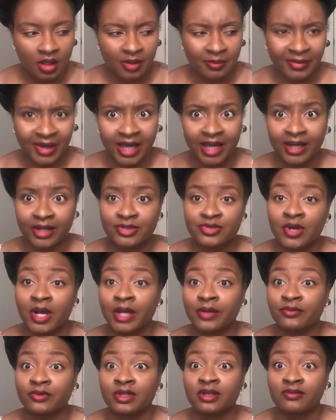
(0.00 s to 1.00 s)
my hair
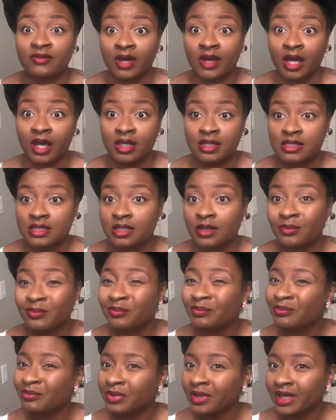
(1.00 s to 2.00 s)
dried really fast,
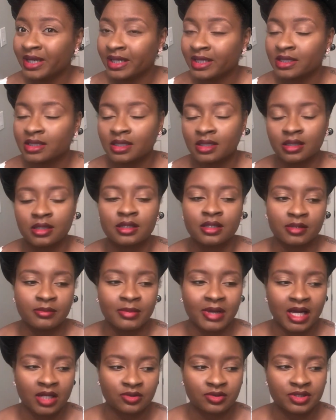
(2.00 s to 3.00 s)
but the
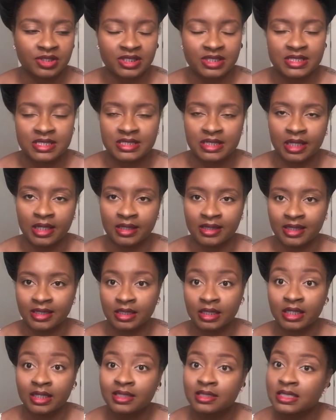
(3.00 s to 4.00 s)
bottle does say that
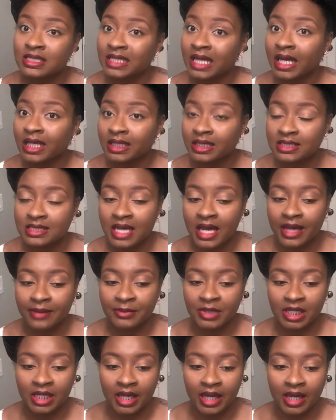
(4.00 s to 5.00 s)
it cuts styling time
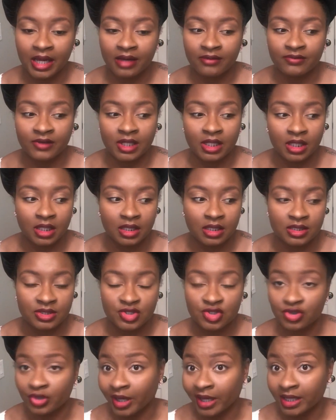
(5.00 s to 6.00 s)
in half and it cuts
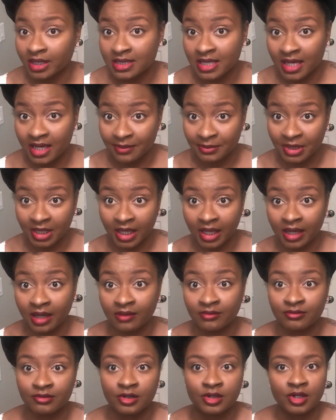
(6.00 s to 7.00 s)
drying time in half
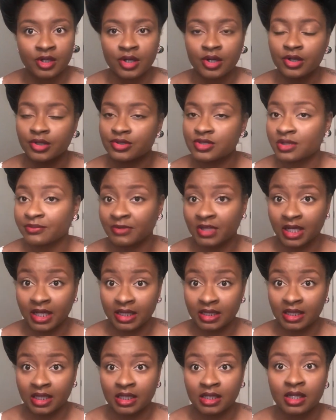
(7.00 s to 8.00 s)
or something
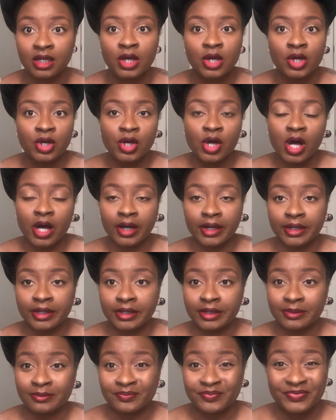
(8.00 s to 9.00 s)
like that.
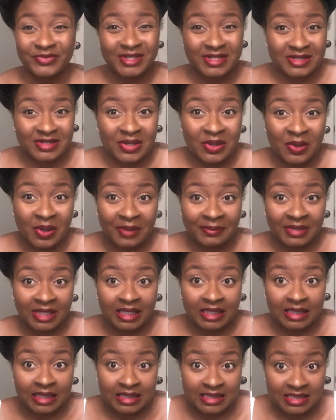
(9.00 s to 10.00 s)
So I
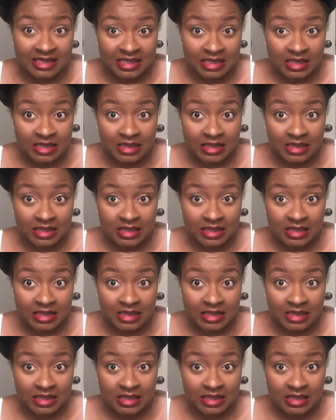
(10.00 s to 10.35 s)
mean, let's